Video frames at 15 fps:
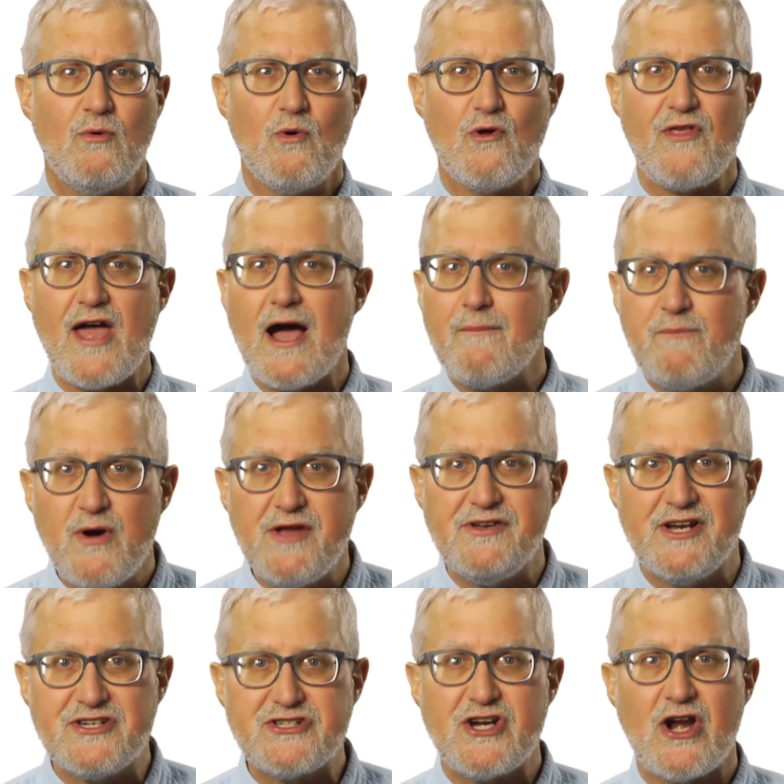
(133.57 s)
without putting
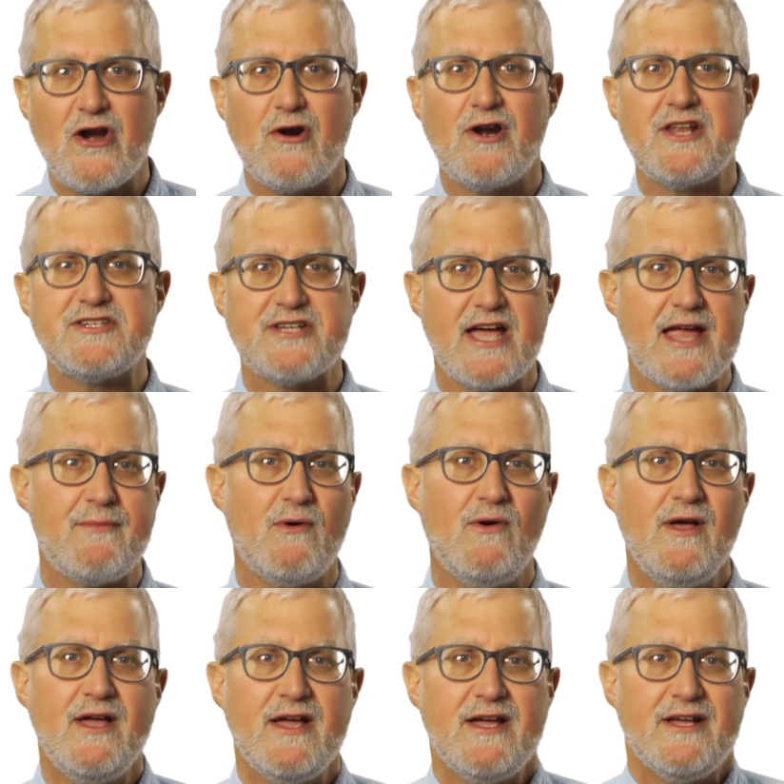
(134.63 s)
a chair on a table.
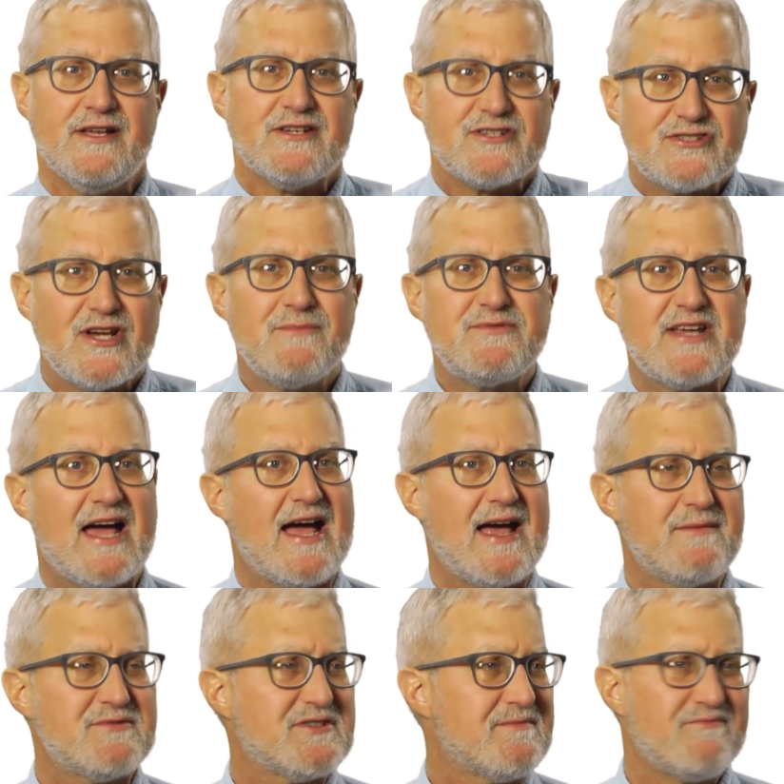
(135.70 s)

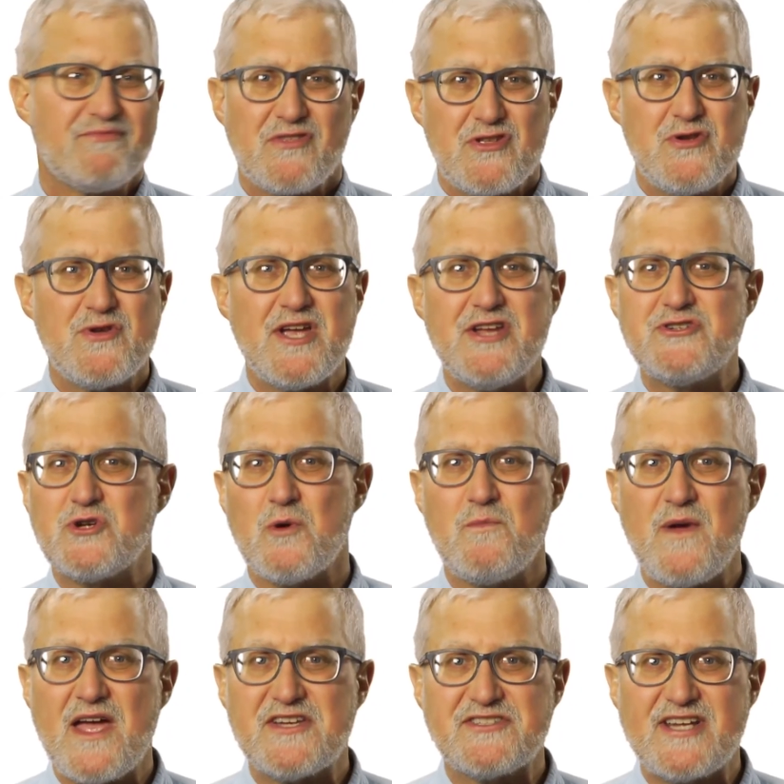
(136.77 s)
Sometimes you get your
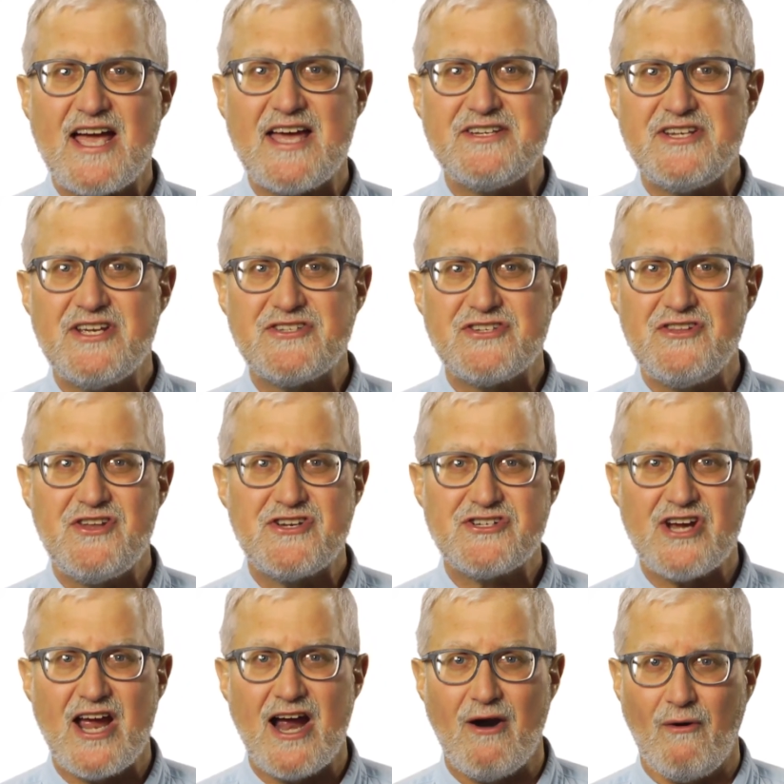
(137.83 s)
best ideas in the
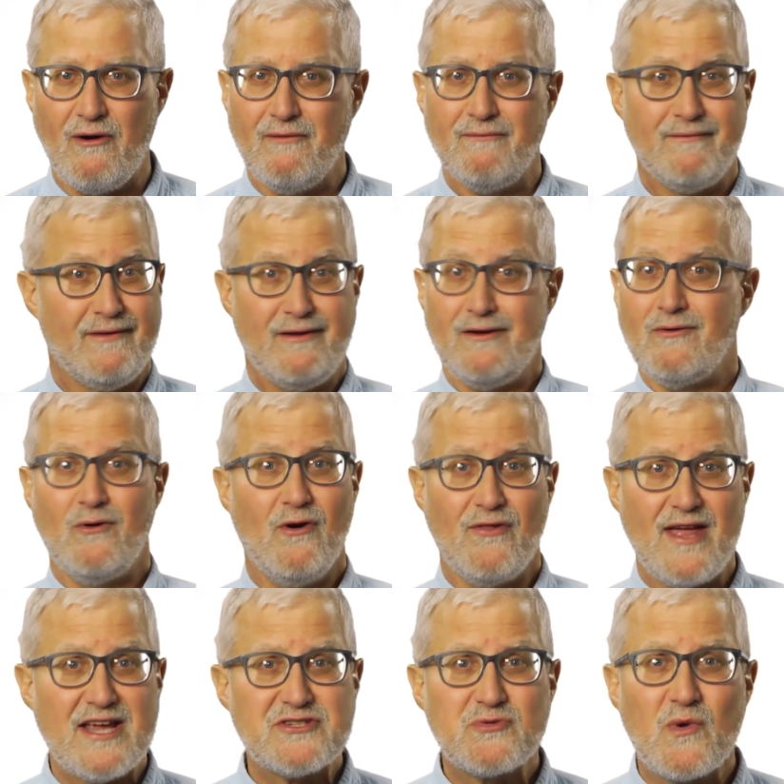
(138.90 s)
shower. Well,
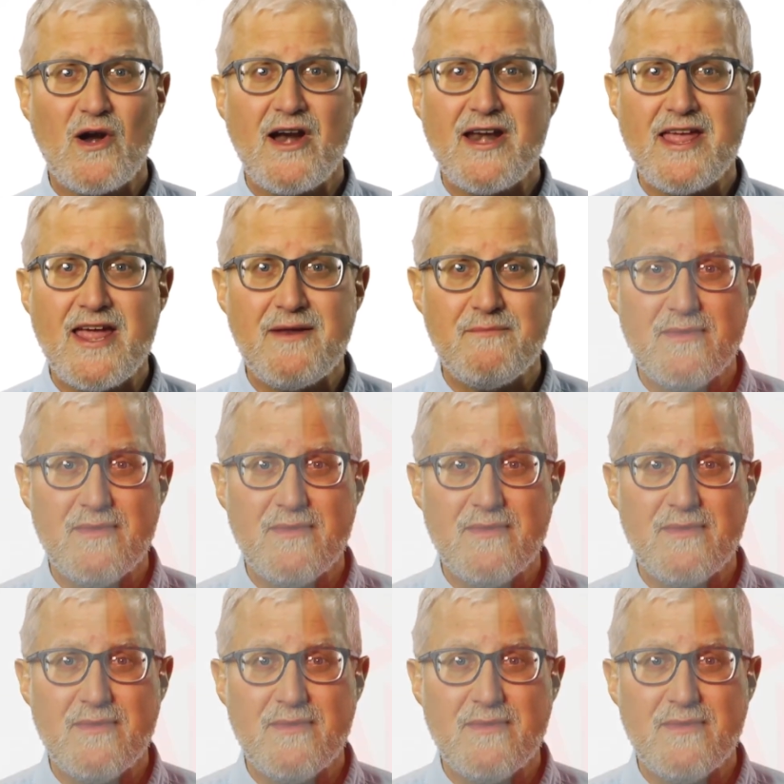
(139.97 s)
that's where it hit